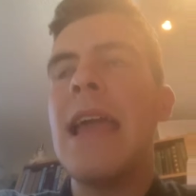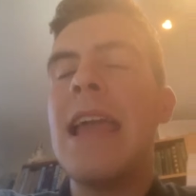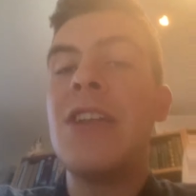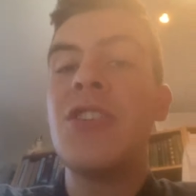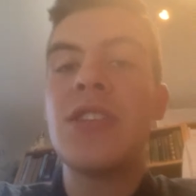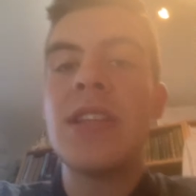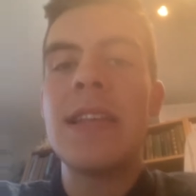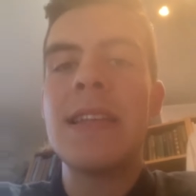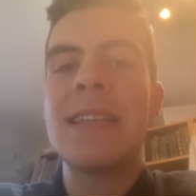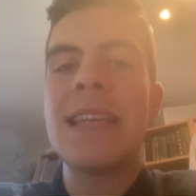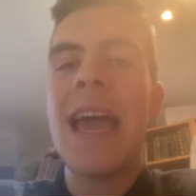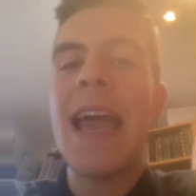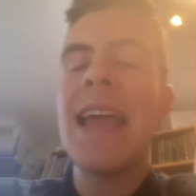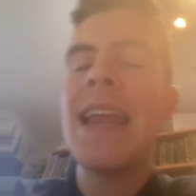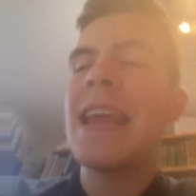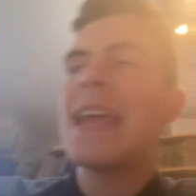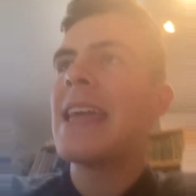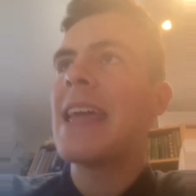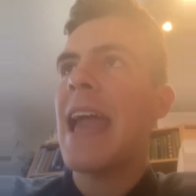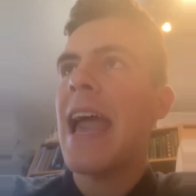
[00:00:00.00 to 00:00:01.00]

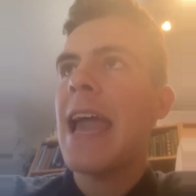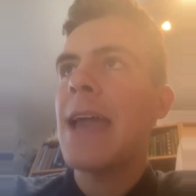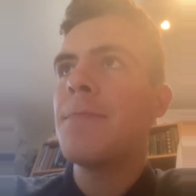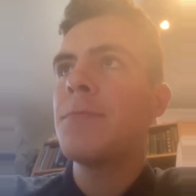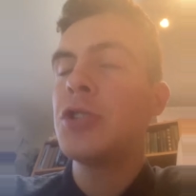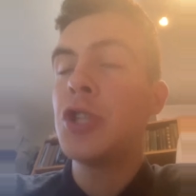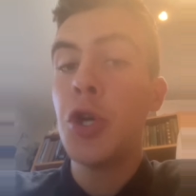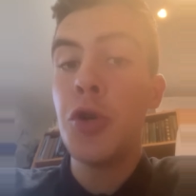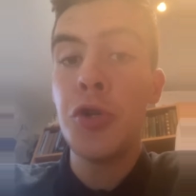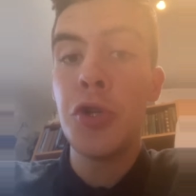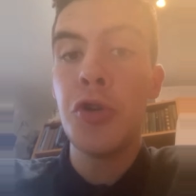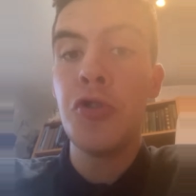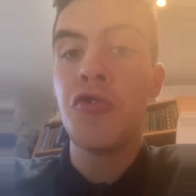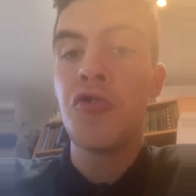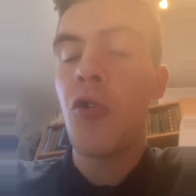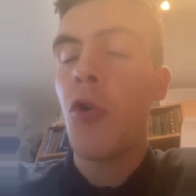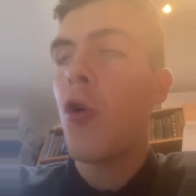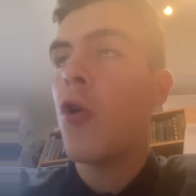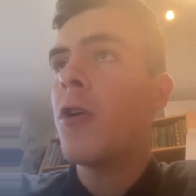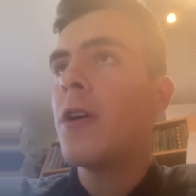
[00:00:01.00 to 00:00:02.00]
entertaining game, 2-2
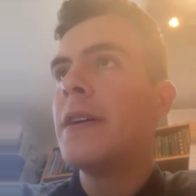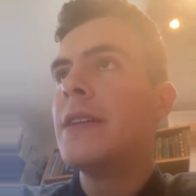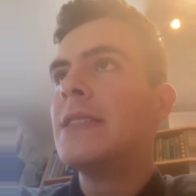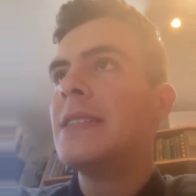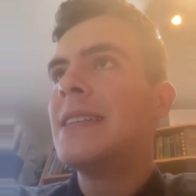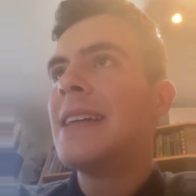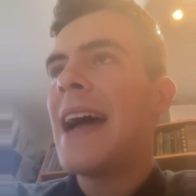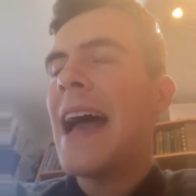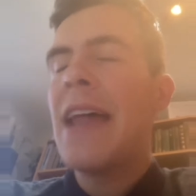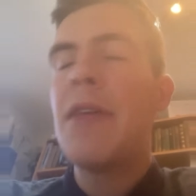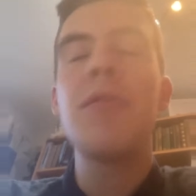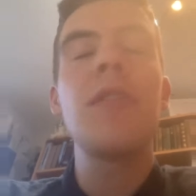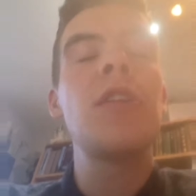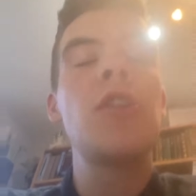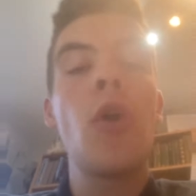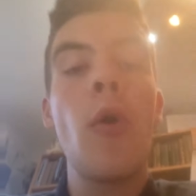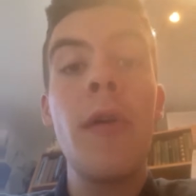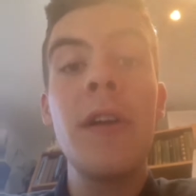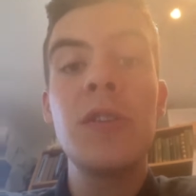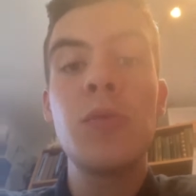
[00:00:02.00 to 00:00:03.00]
draw. And it was a
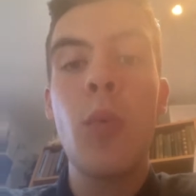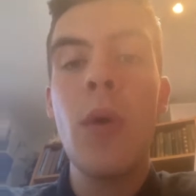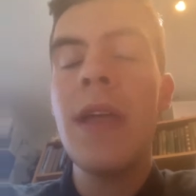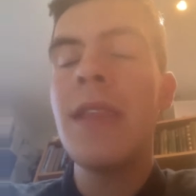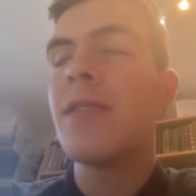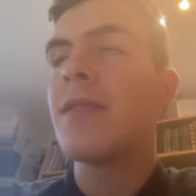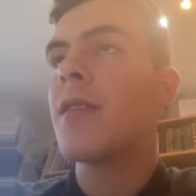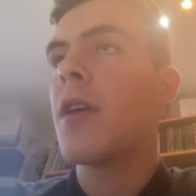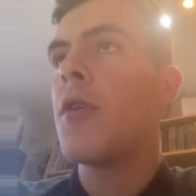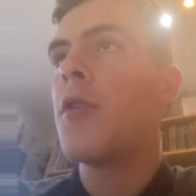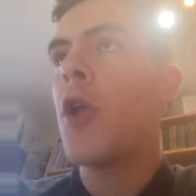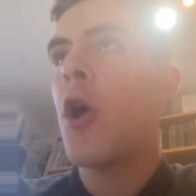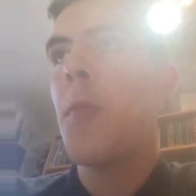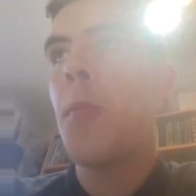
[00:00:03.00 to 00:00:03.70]
Norwich win, so no